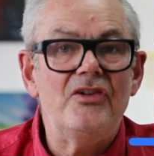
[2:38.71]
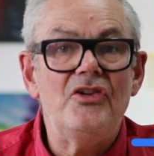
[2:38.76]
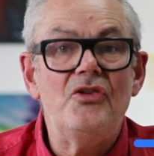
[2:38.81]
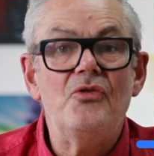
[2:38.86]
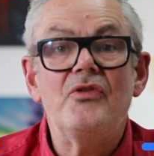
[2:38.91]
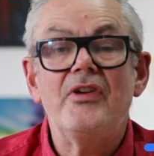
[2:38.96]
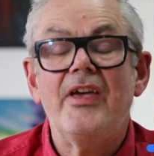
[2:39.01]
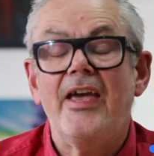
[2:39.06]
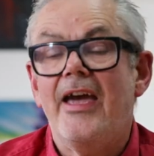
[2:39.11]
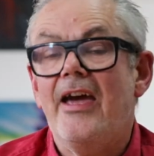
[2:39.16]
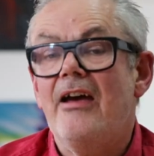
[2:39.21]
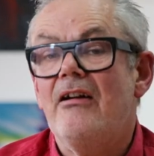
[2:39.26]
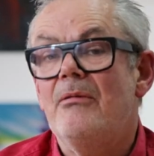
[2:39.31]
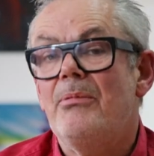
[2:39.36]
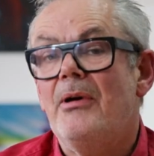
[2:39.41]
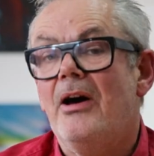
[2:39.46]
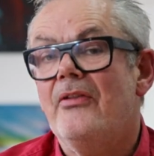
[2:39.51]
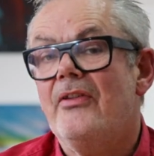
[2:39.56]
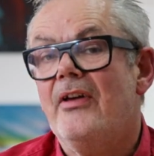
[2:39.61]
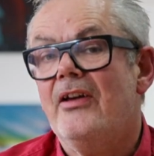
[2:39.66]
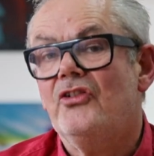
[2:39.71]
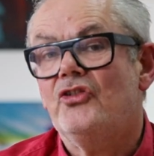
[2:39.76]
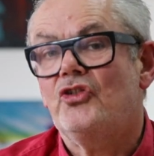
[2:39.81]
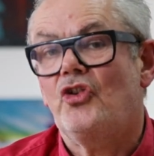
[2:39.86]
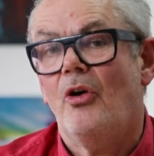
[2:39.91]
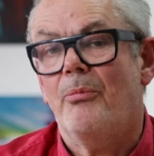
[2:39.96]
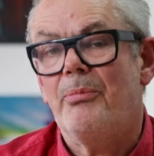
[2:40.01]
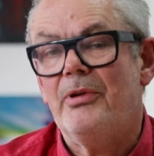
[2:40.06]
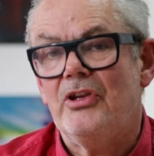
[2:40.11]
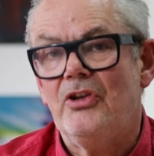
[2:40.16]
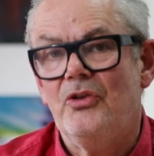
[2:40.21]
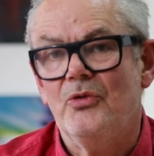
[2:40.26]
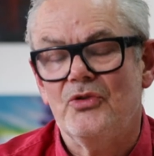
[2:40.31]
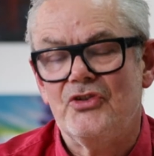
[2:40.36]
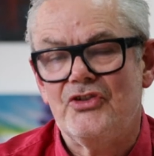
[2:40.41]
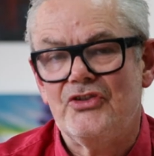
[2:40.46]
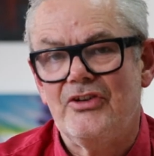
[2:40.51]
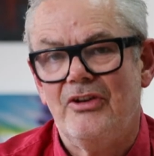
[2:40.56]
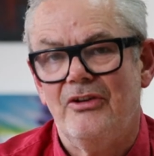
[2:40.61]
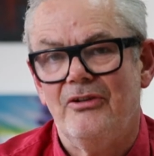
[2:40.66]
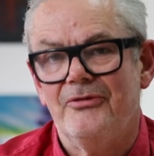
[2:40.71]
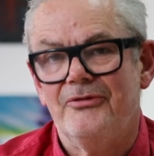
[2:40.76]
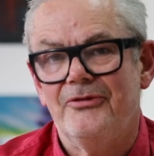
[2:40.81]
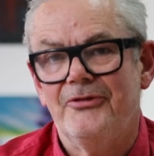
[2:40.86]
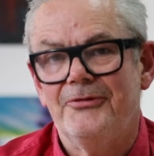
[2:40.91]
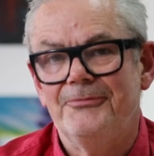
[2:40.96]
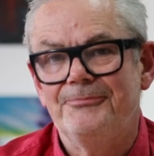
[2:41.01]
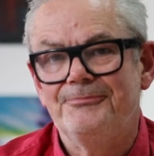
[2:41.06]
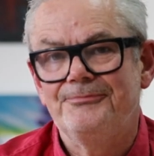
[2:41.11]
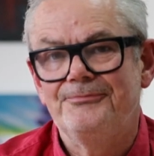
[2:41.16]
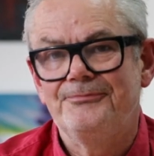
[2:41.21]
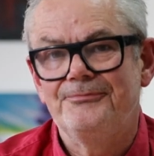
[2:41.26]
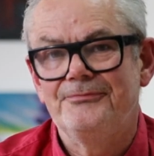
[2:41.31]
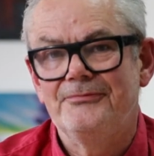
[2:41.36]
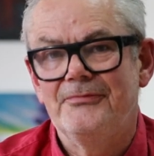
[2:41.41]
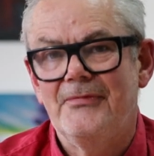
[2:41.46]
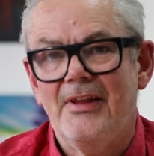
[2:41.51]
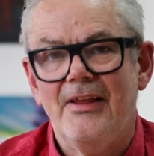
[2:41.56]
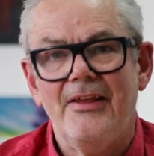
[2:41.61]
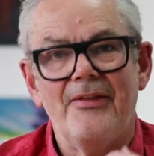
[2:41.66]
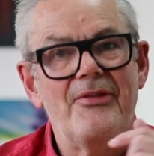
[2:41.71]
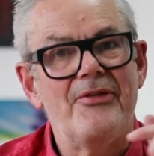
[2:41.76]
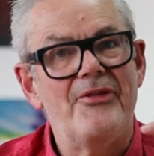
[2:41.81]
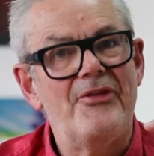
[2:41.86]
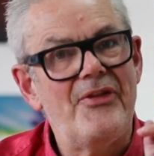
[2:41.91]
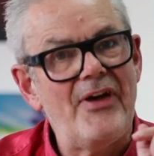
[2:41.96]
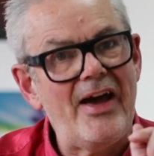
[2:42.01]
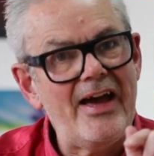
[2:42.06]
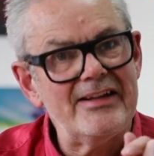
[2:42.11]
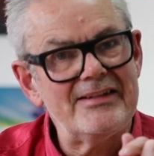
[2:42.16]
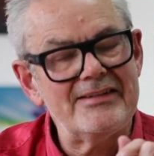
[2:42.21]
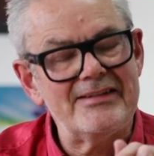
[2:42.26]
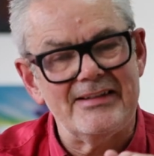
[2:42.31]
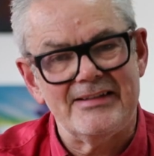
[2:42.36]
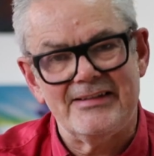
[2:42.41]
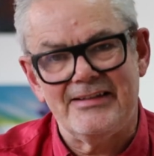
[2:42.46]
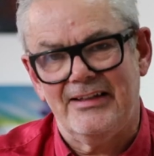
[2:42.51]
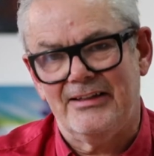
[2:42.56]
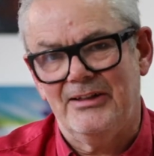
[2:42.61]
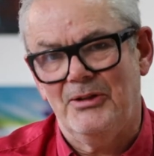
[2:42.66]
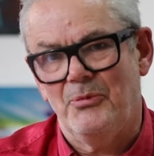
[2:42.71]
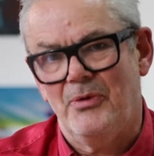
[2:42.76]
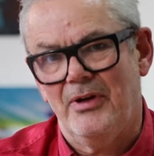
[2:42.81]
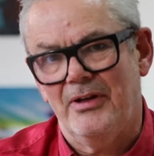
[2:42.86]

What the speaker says: that you care about that topic yourself. And that's the subtle